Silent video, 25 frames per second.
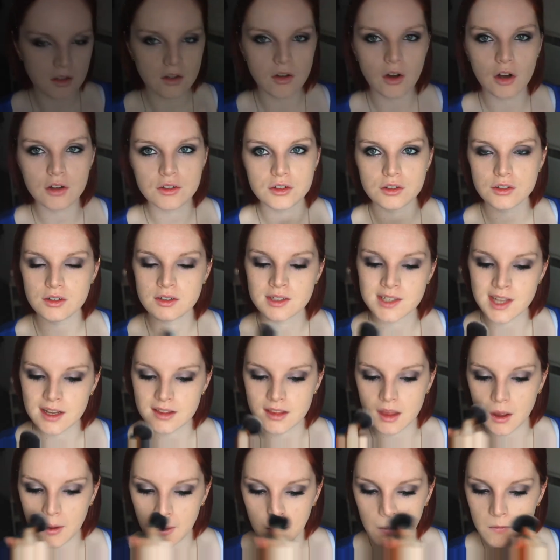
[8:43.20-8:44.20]
Also just take
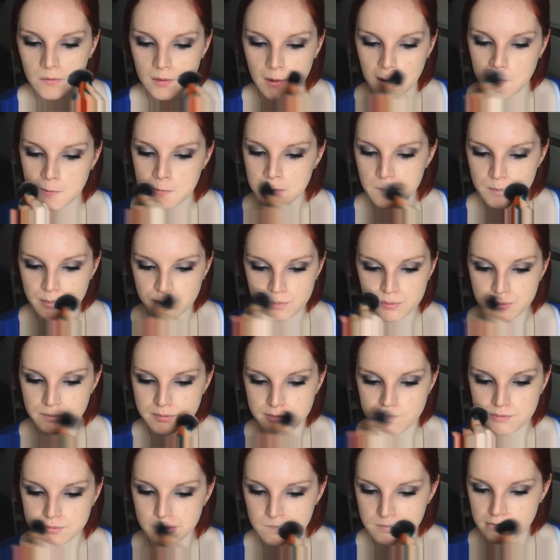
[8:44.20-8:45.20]
that over
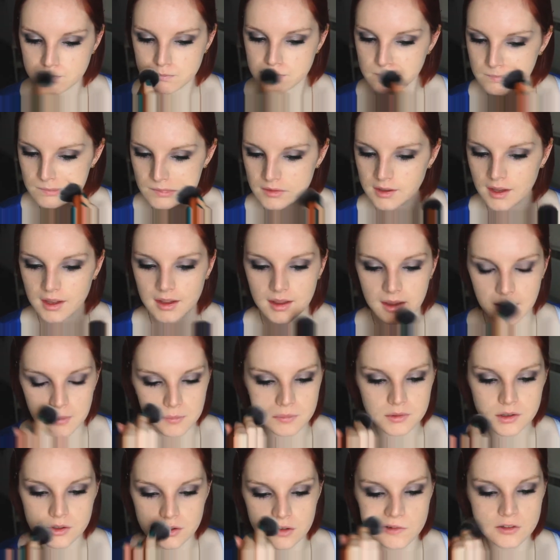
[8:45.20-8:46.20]
your
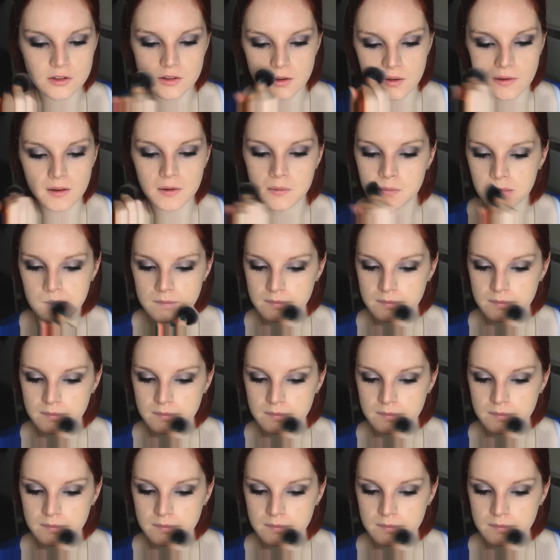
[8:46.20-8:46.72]
lips just to